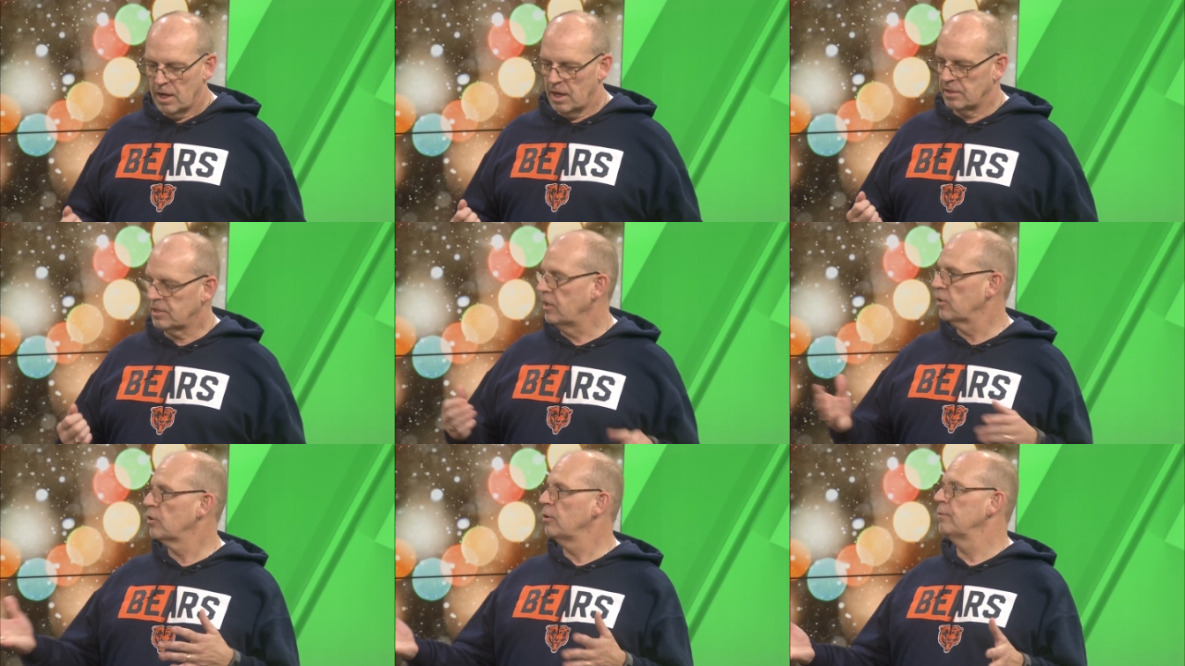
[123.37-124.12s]
Uh, say
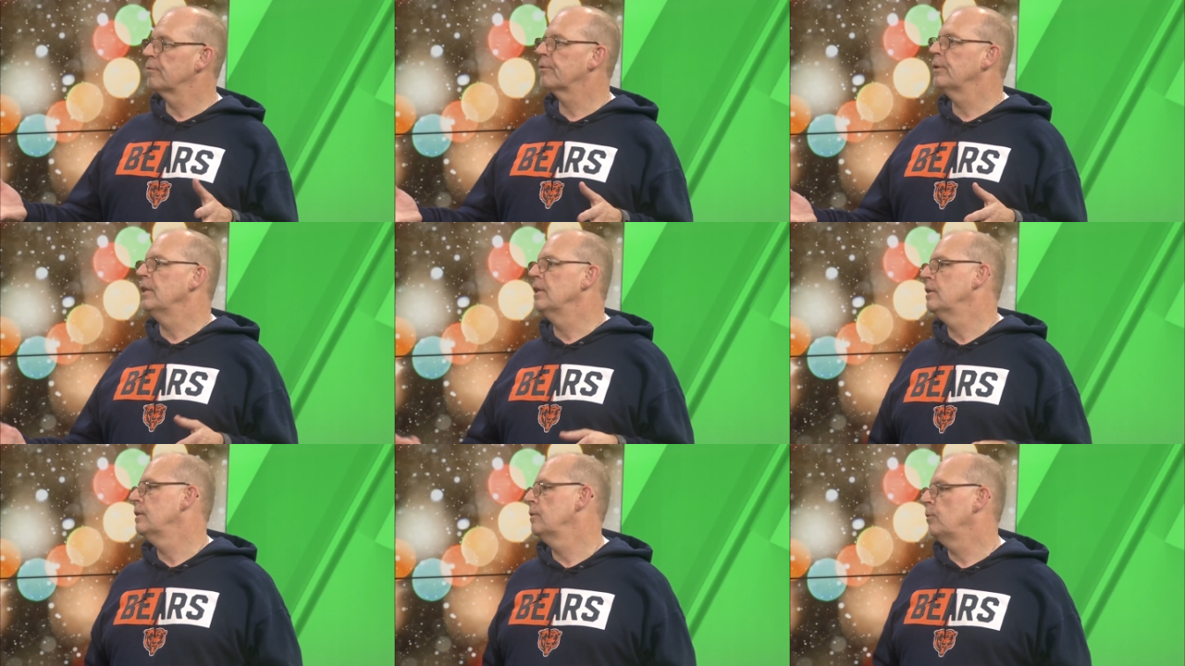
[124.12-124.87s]
you're gluten free.
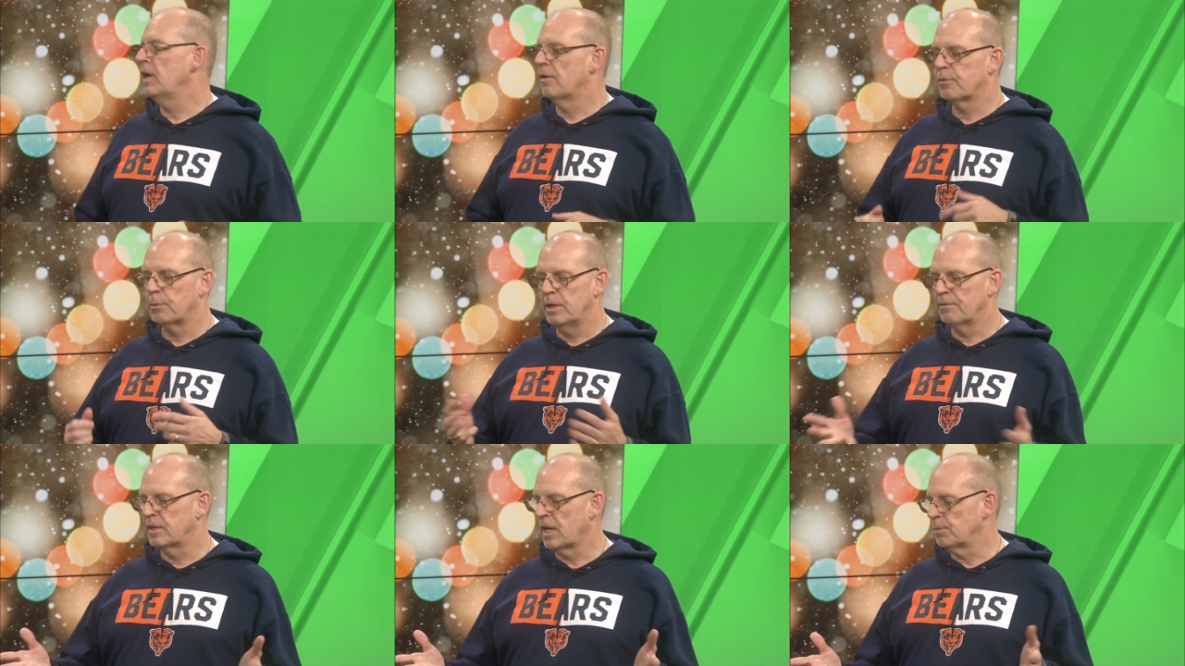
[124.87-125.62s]
Mm -hmm. We have three
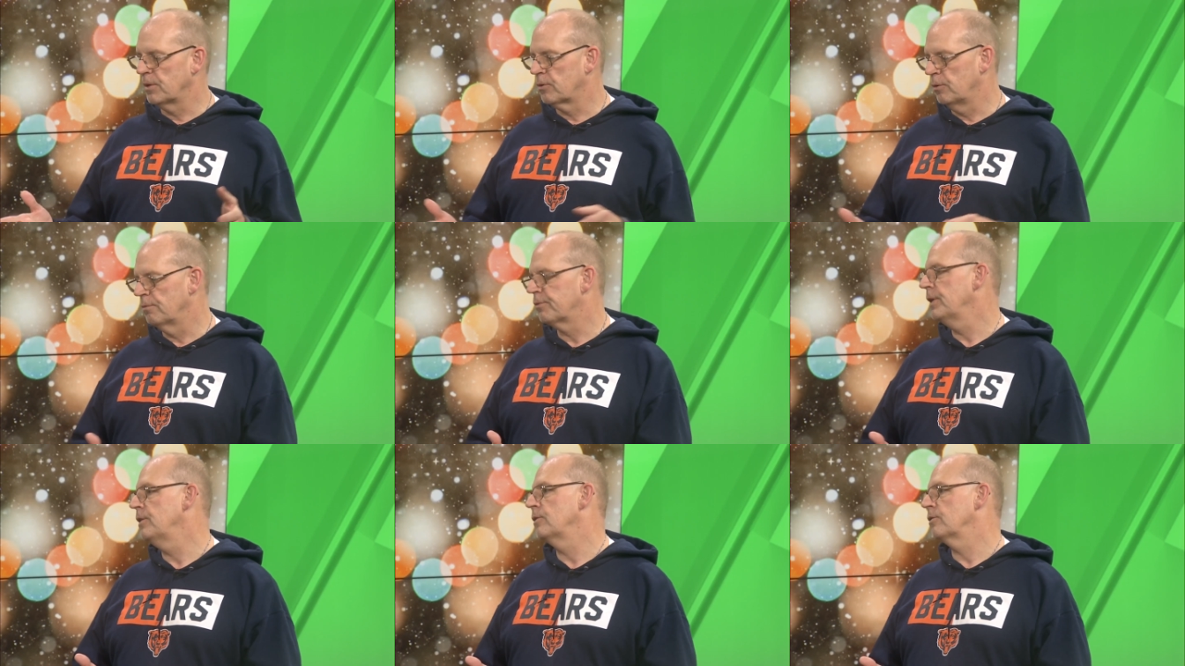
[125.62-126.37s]
different types of gluten
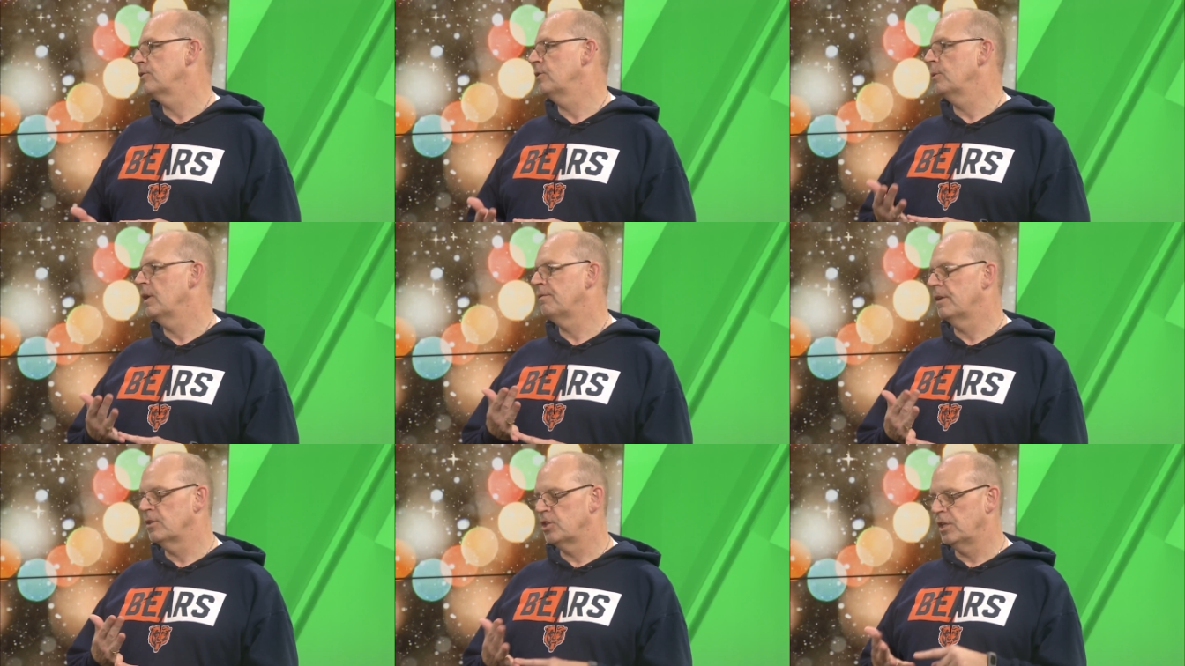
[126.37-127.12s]
free noodles. You know, we have
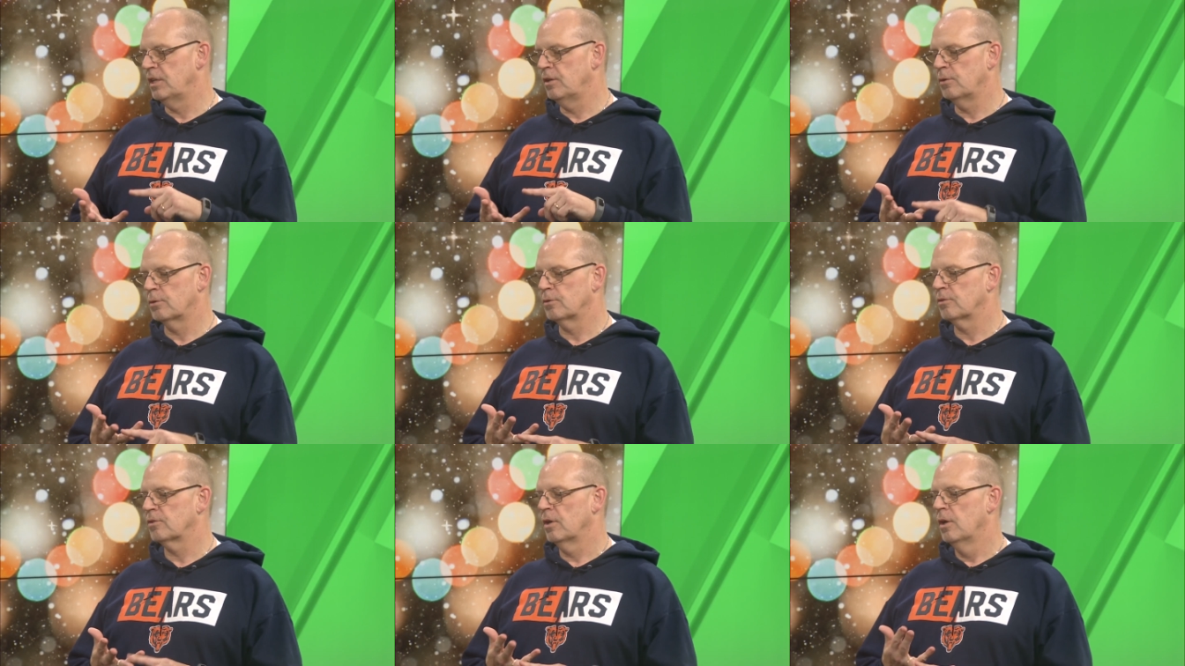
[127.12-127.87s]
fettuccine
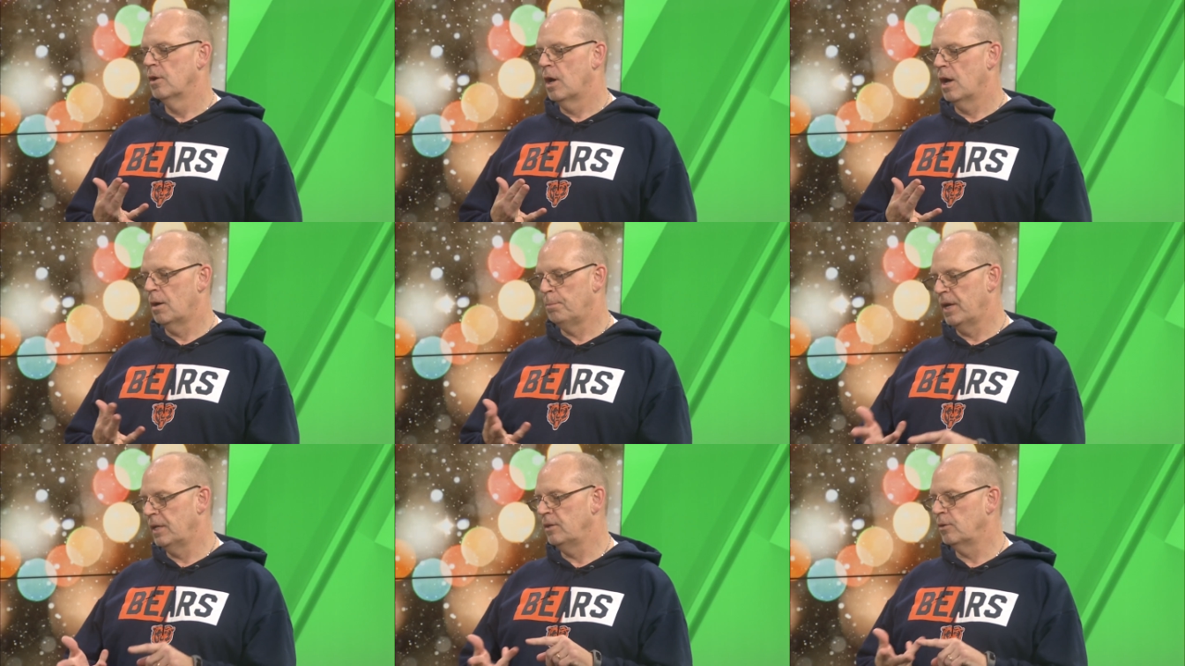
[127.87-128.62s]
noodles, uh,
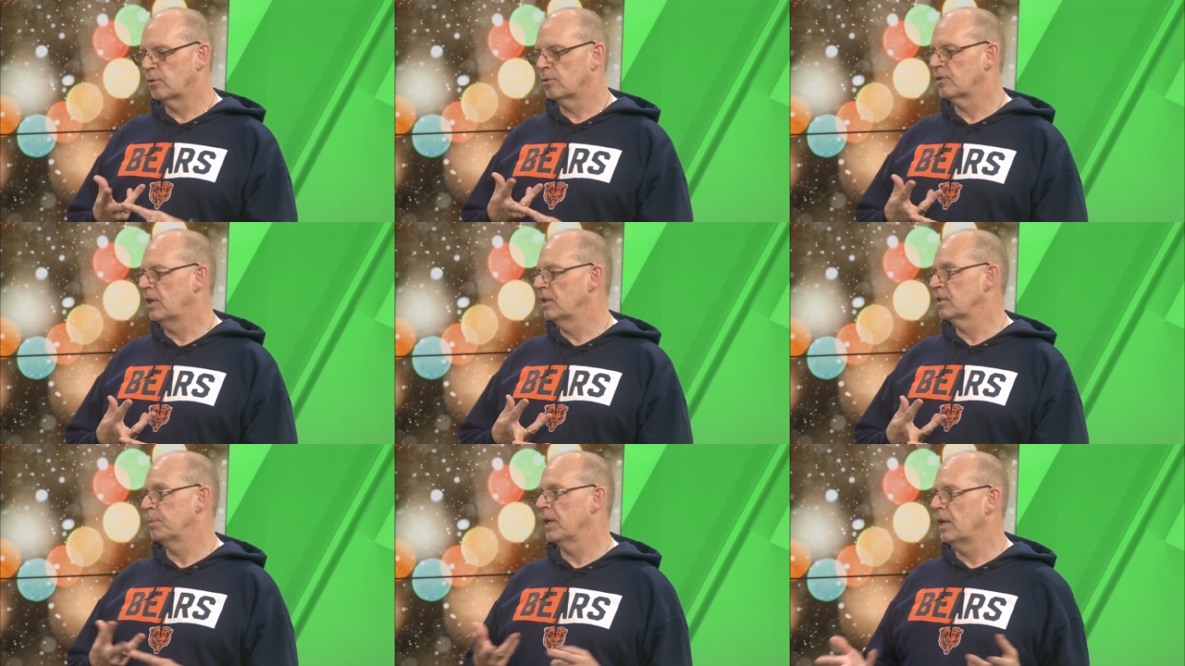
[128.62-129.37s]
penne noodles,
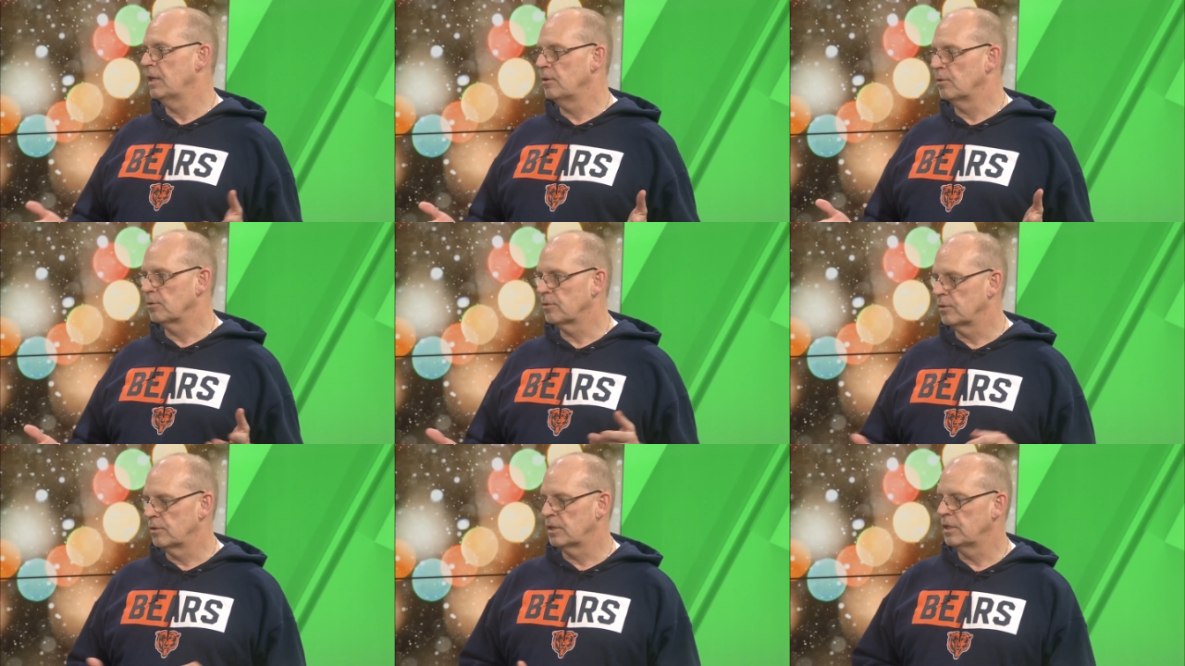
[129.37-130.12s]
and spaghetti noodles,
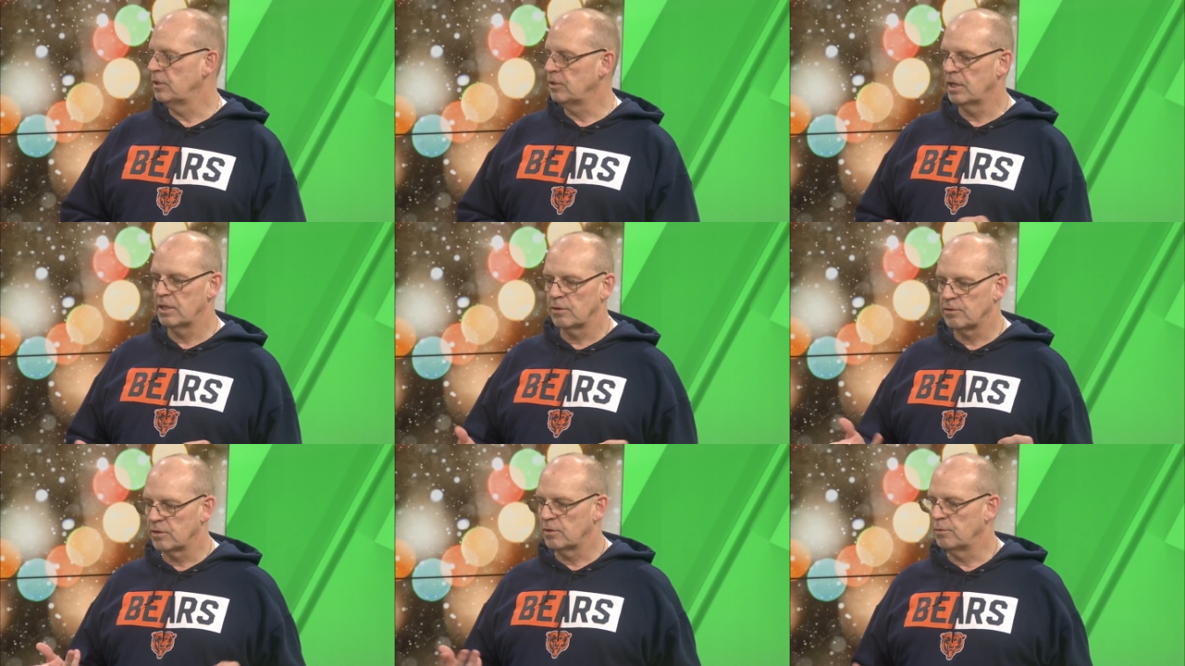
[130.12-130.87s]
all right? And you get
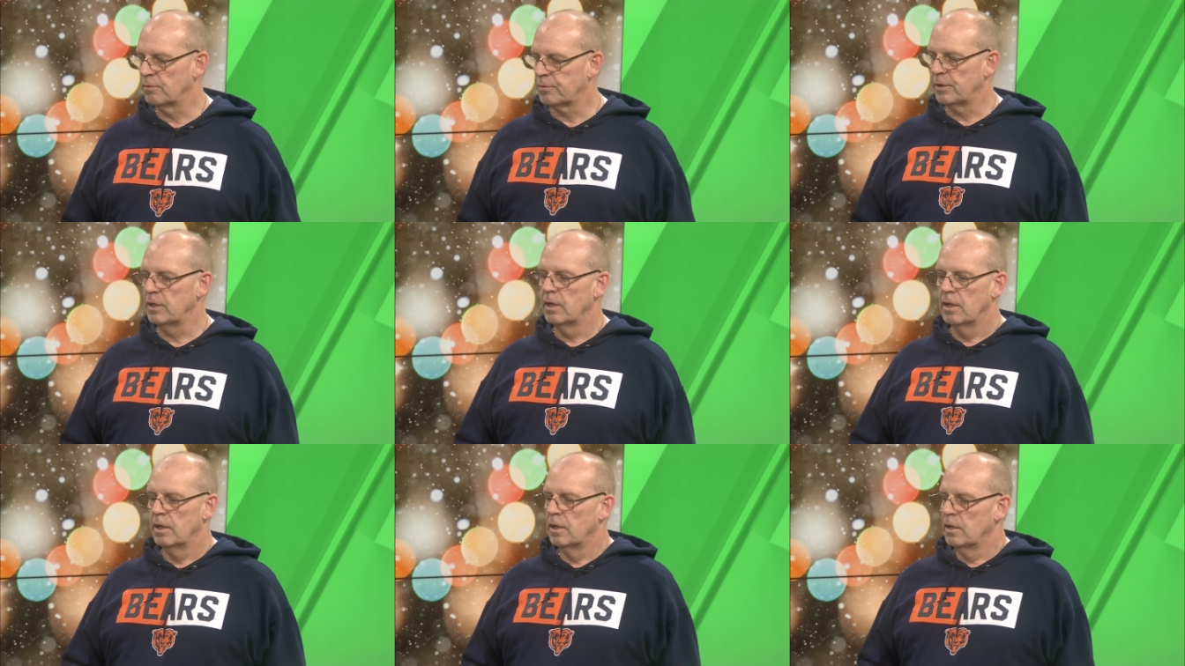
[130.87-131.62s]
those in gluten free.
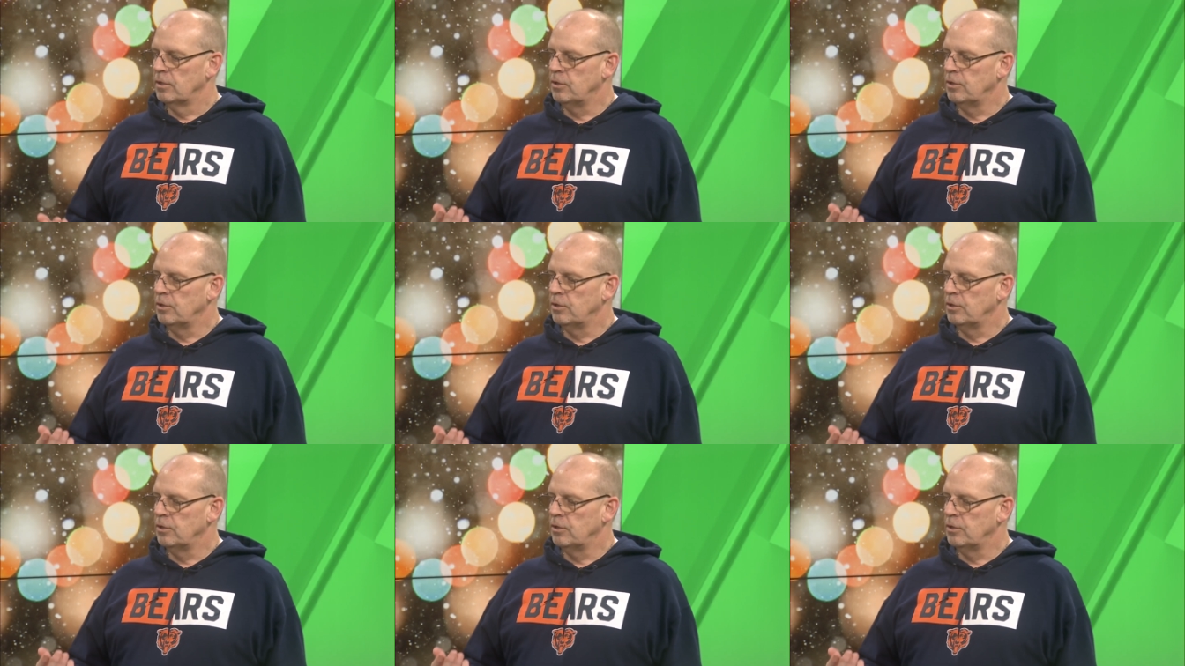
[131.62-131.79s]
Yep.